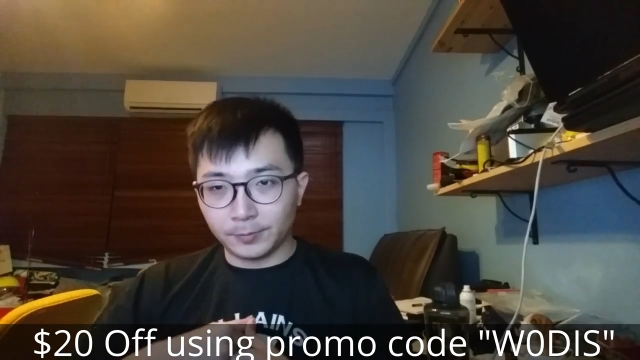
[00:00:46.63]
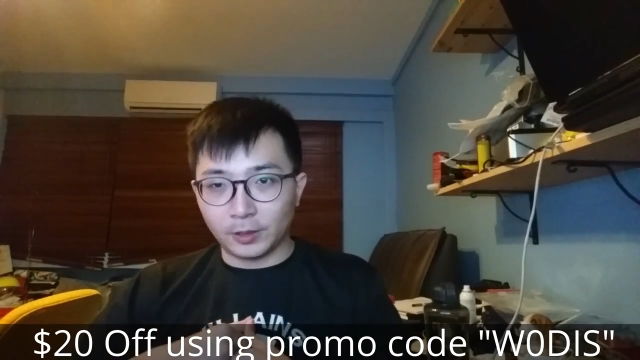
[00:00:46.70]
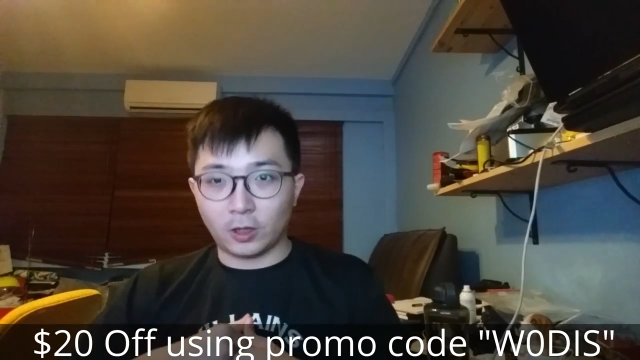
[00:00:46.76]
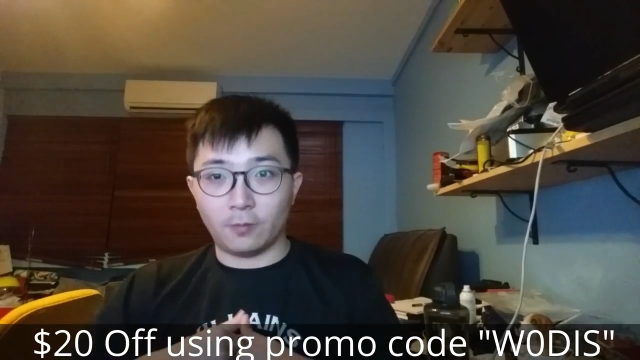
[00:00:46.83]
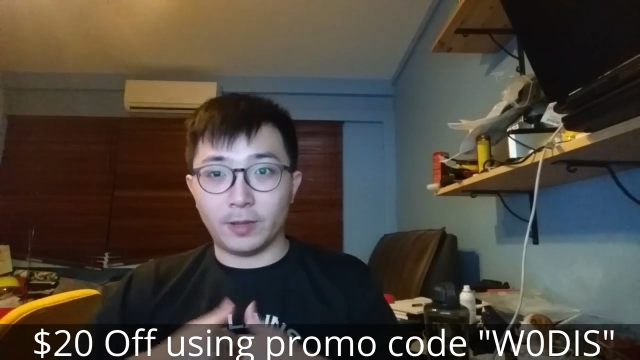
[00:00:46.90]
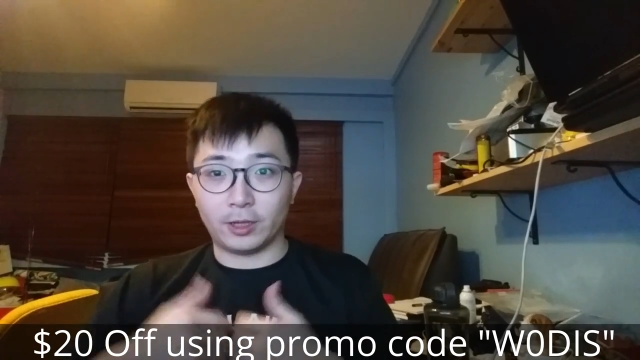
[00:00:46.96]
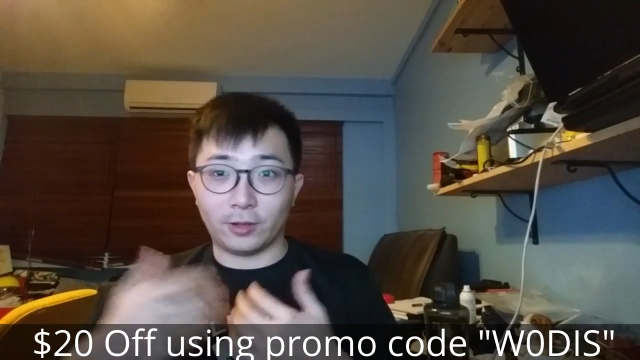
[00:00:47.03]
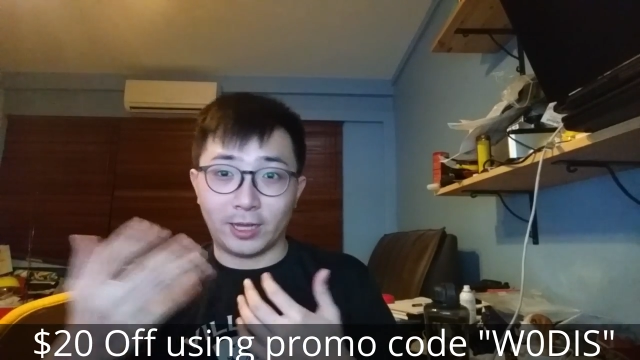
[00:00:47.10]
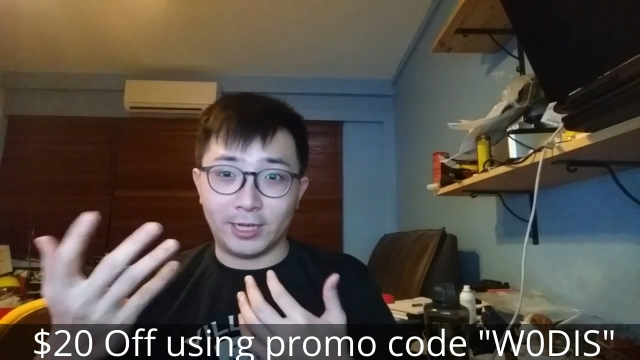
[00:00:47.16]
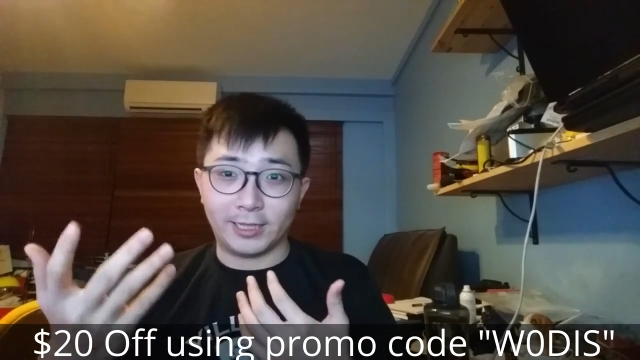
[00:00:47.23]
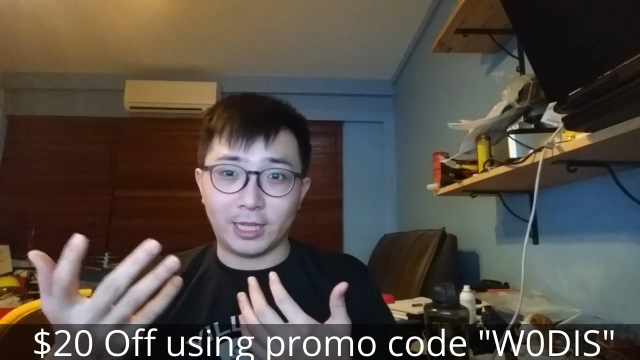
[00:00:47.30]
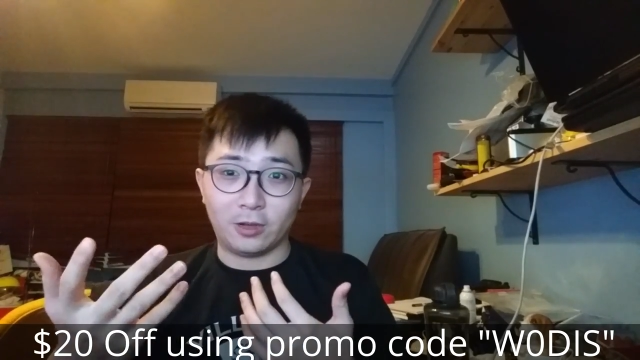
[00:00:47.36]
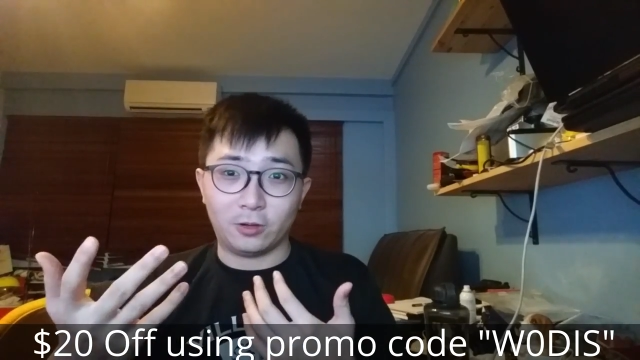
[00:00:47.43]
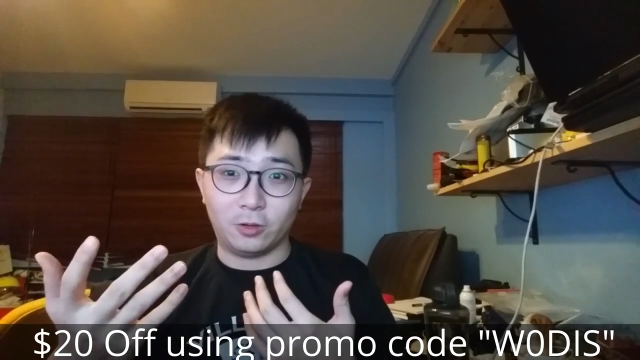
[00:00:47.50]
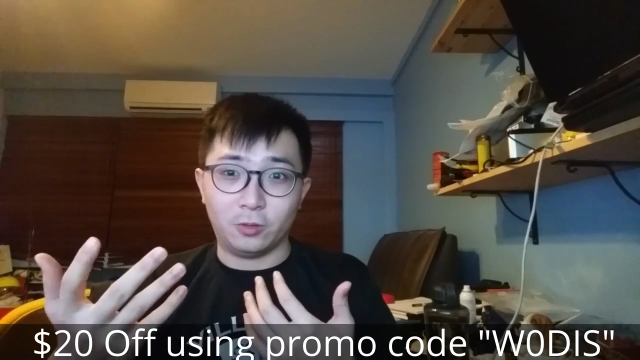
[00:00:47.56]
compared to other
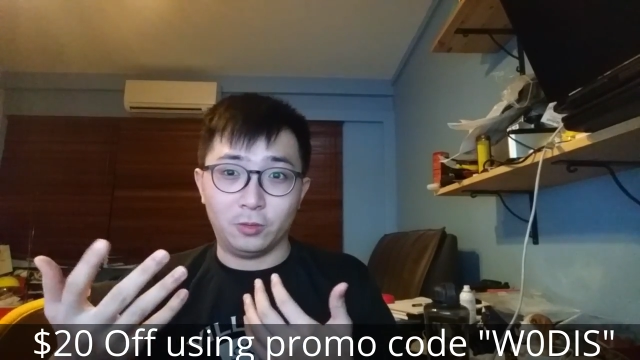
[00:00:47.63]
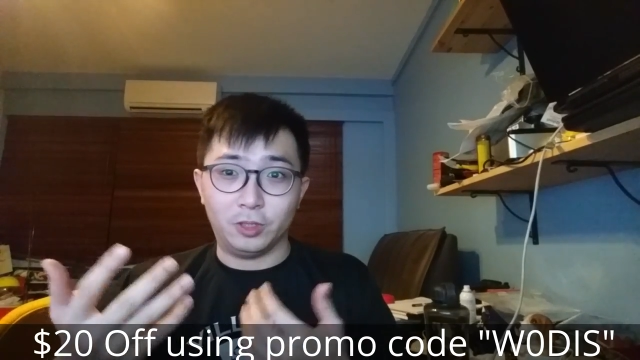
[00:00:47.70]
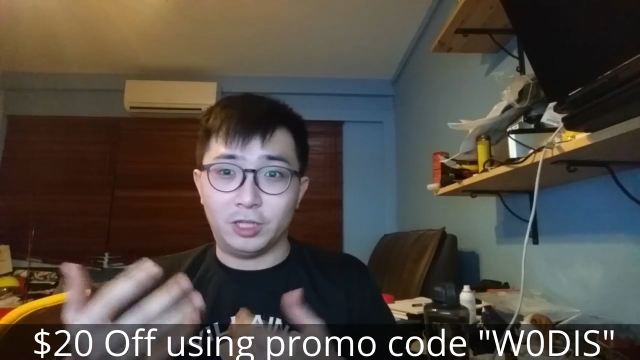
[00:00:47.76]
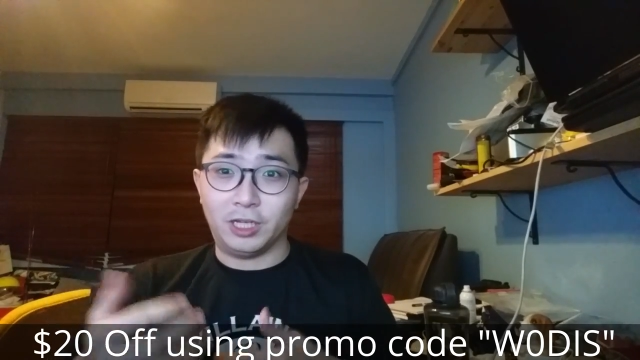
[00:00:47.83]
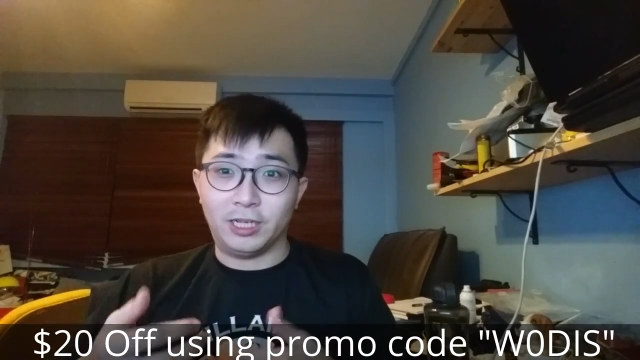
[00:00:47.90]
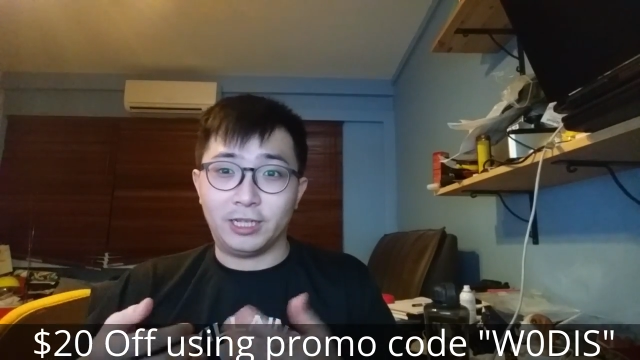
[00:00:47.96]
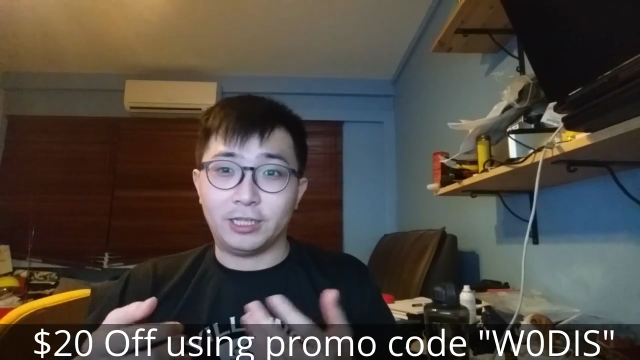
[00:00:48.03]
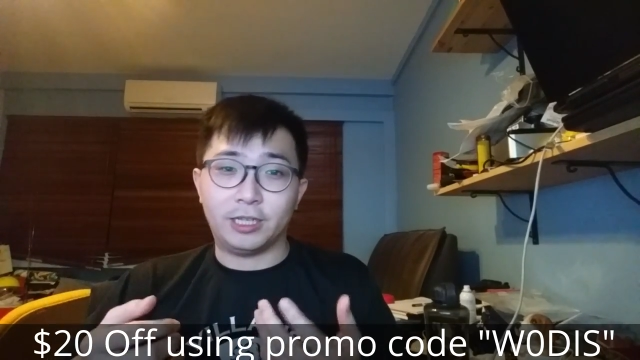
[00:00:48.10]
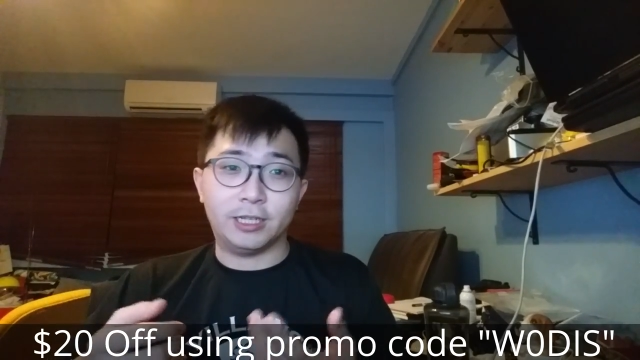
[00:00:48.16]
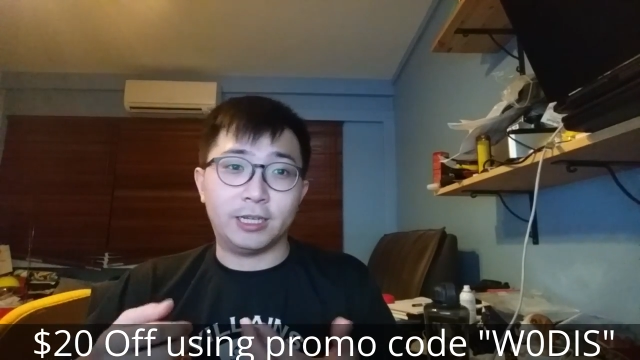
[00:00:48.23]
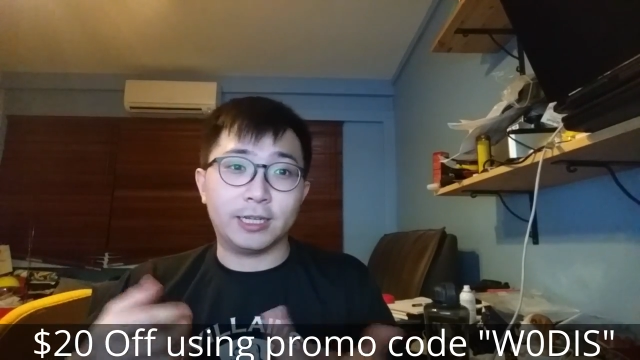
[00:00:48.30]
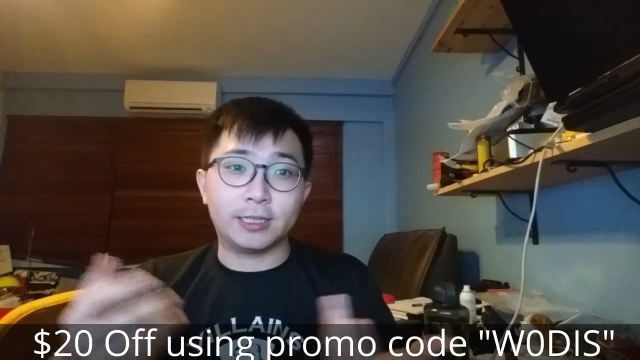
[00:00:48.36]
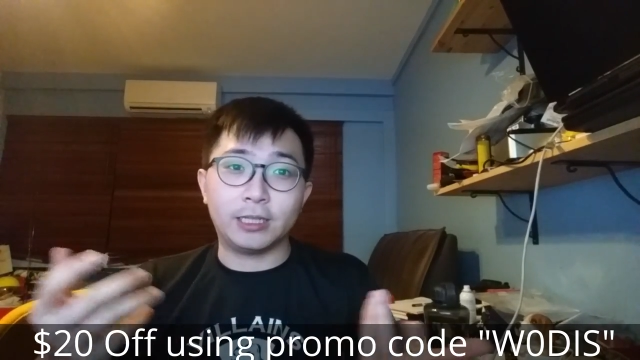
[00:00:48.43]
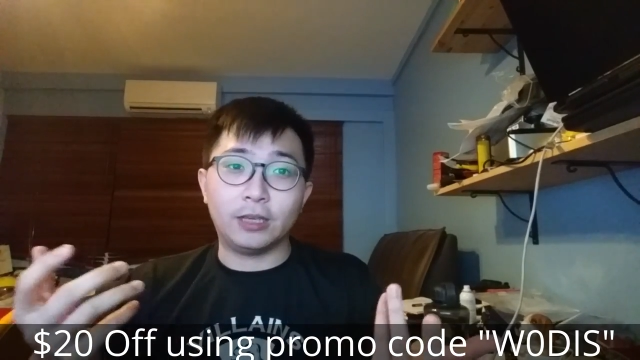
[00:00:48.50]
telco, which they just